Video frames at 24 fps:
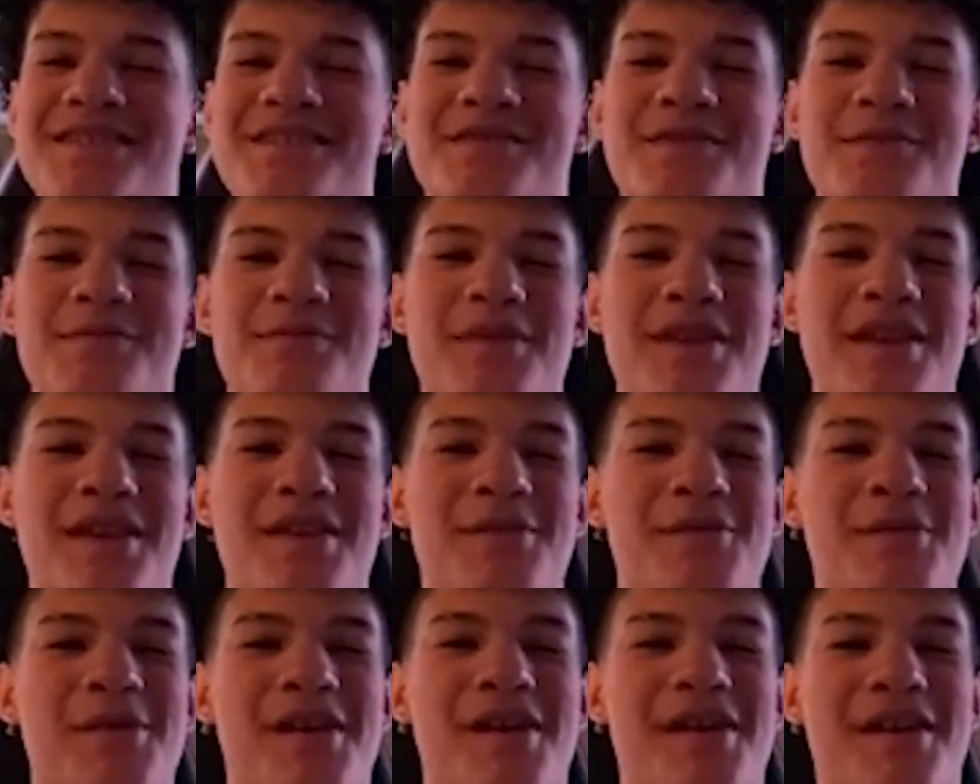to be
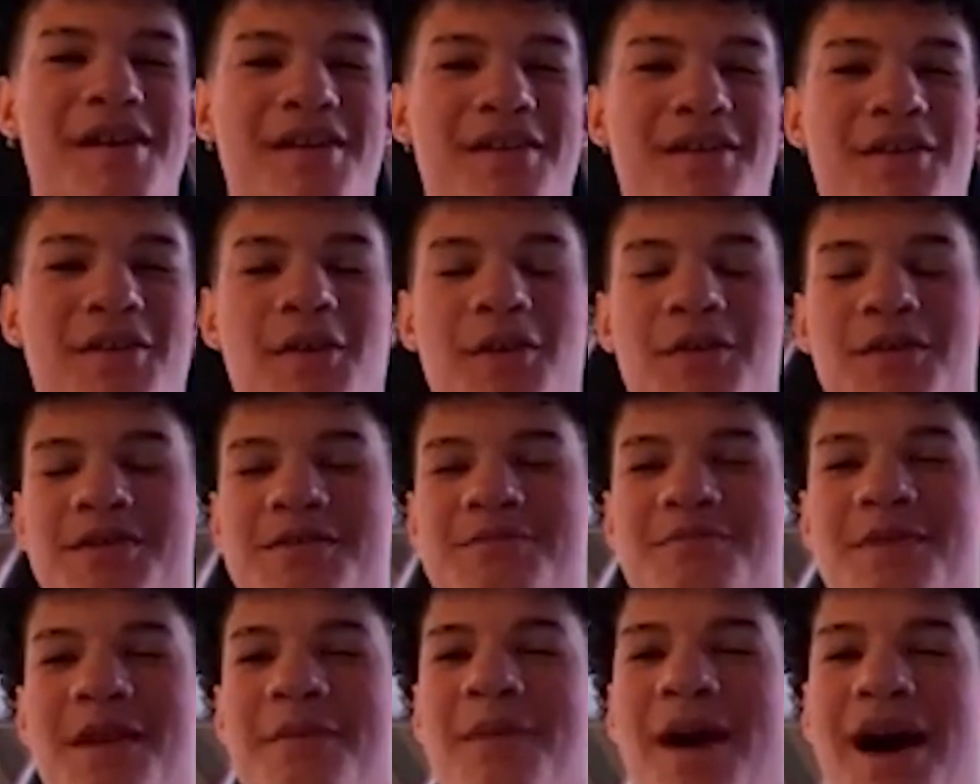where all these
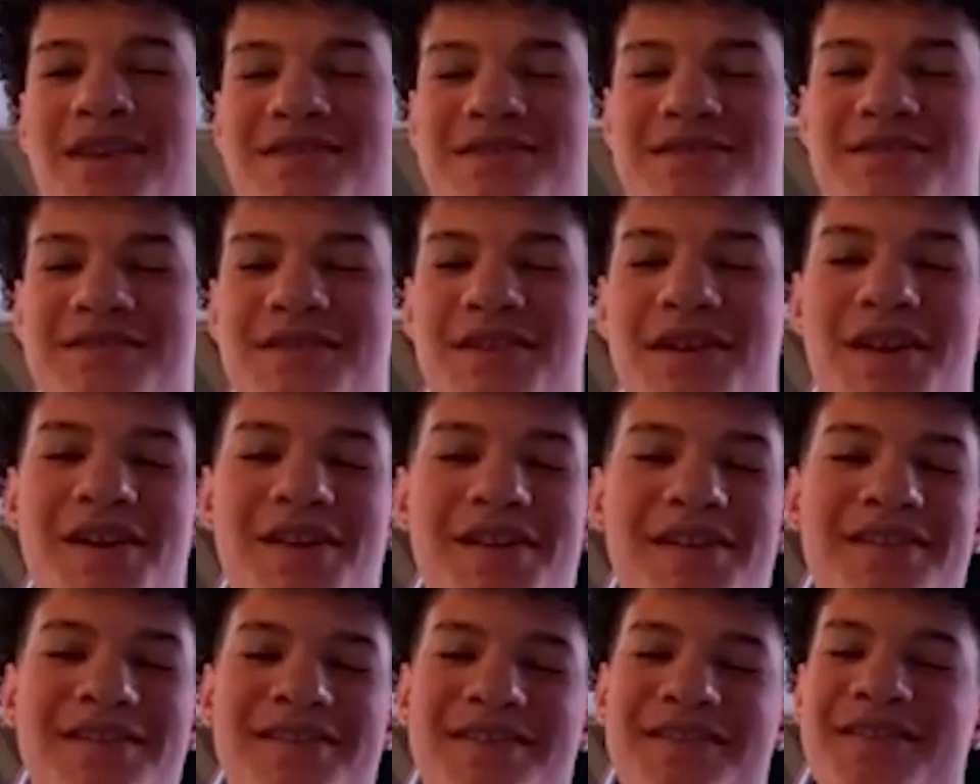big boxers
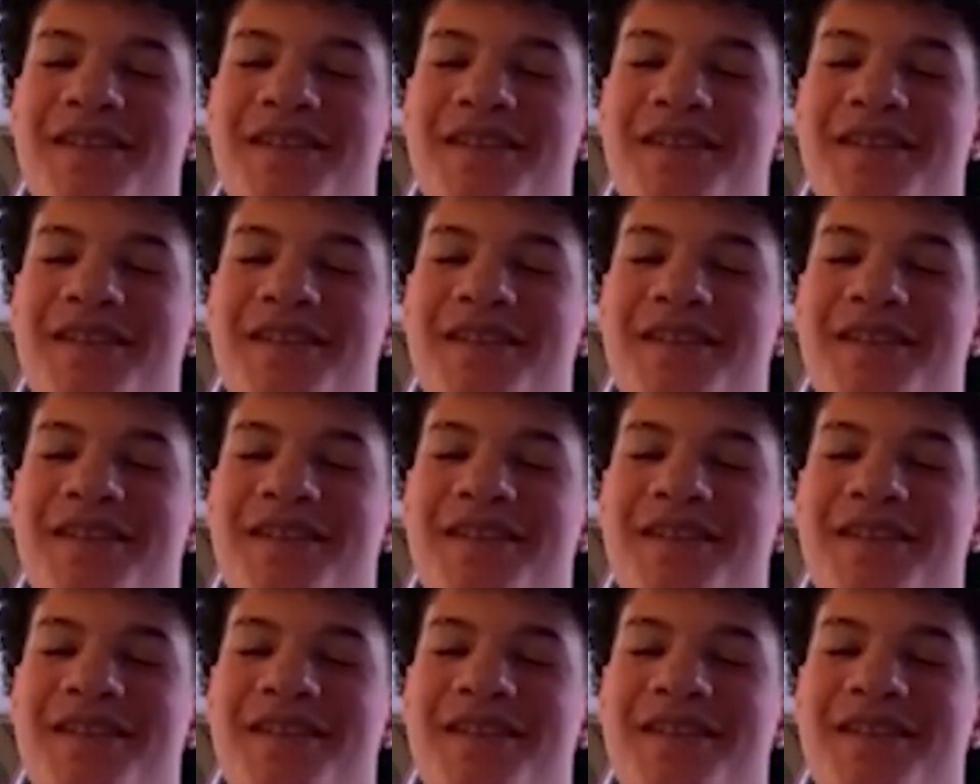are.